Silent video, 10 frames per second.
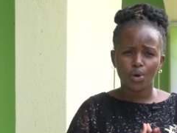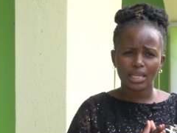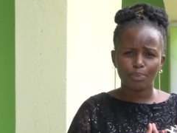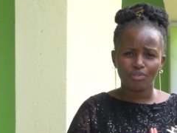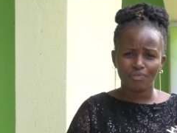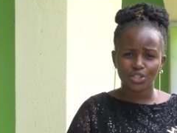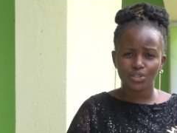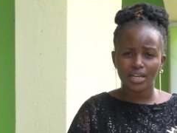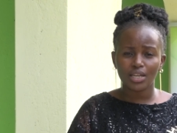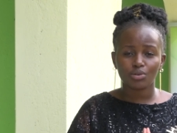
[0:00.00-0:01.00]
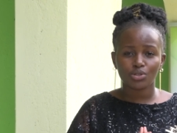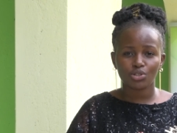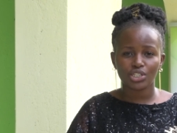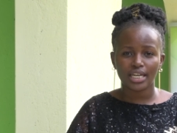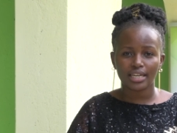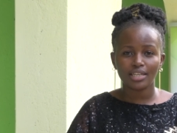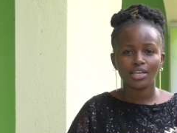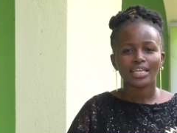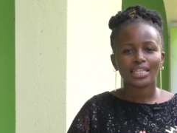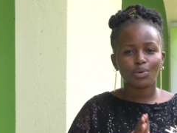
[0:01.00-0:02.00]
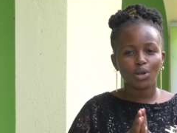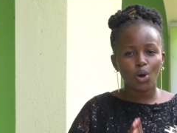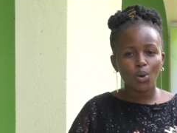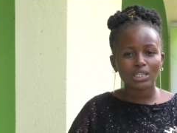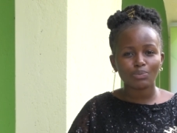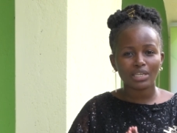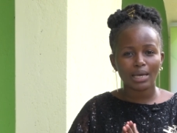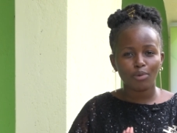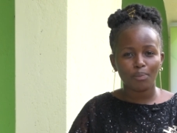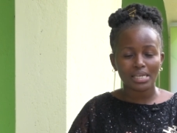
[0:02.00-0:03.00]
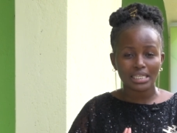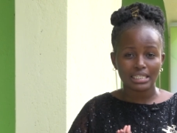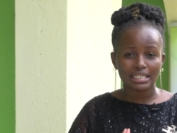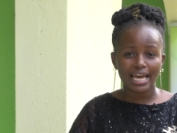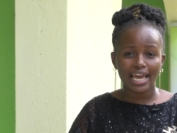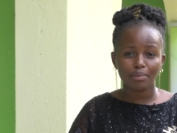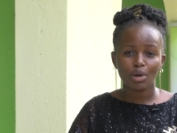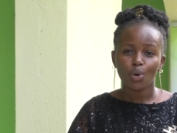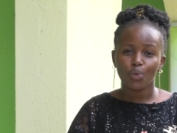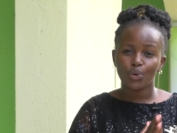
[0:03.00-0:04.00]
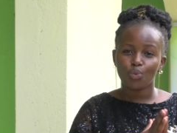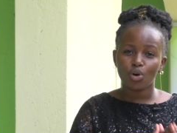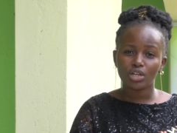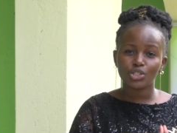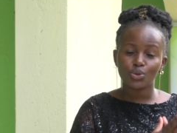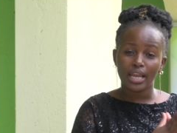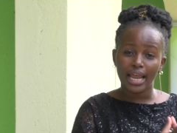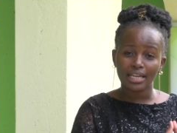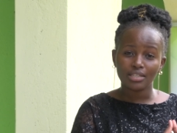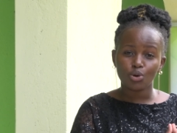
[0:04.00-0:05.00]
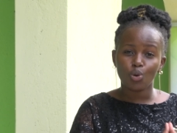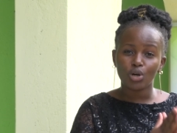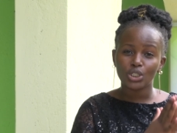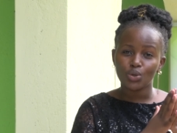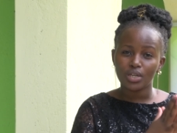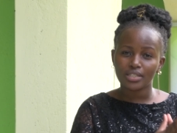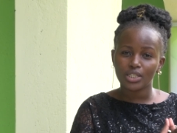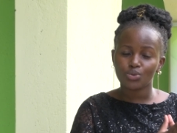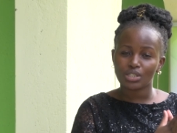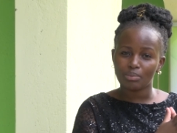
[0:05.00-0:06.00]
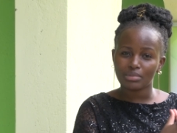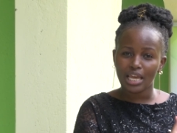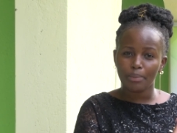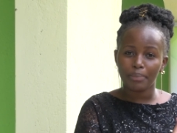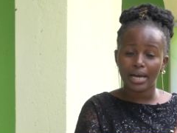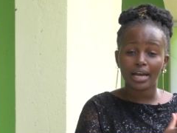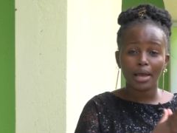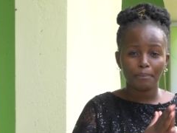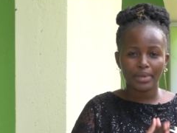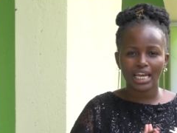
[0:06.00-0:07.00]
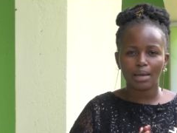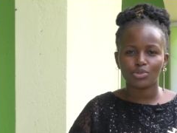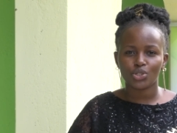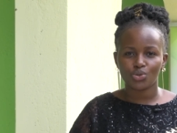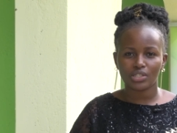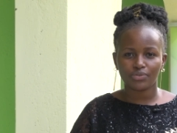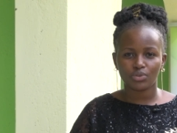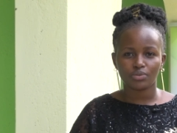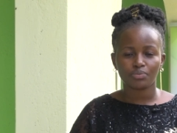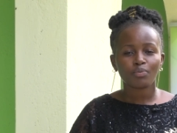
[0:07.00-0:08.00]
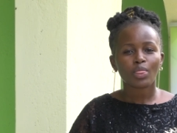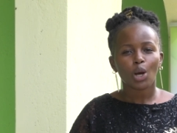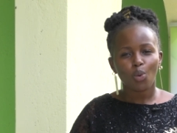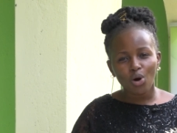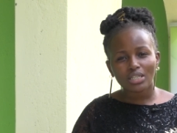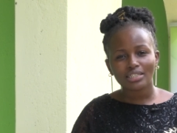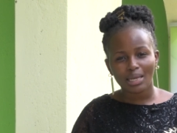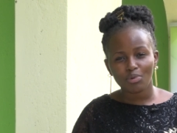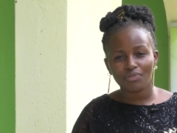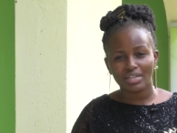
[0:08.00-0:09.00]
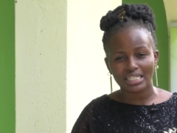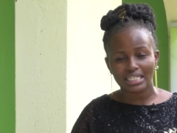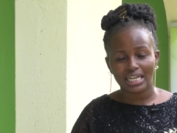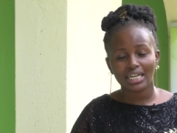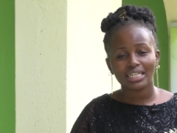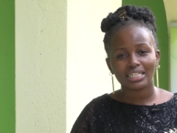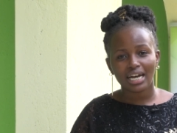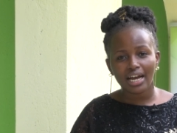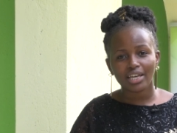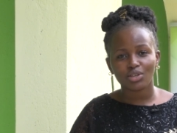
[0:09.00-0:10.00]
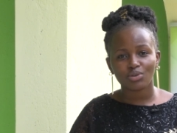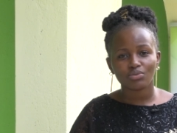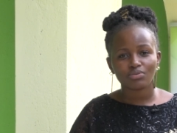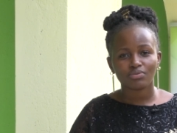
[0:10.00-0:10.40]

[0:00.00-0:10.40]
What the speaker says: whether professionally or socially, there will always be a moment in time when what you learned or what you listened to some time back becomes useful. What type of listener are you?